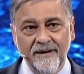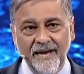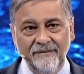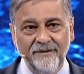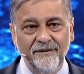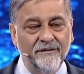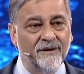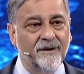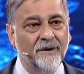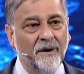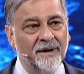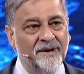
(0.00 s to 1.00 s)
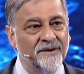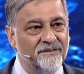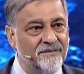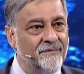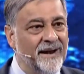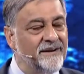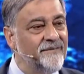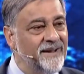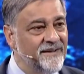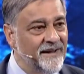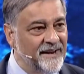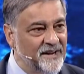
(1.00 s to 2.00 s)
Even though it's
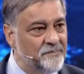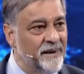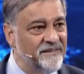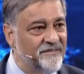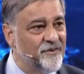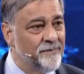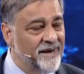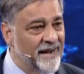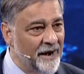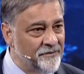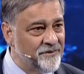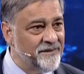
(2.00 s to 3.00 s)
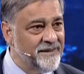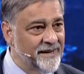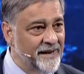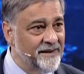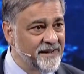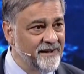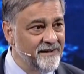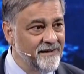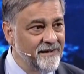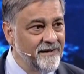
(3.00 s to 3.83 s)
relatively inexpensive to build houses in India,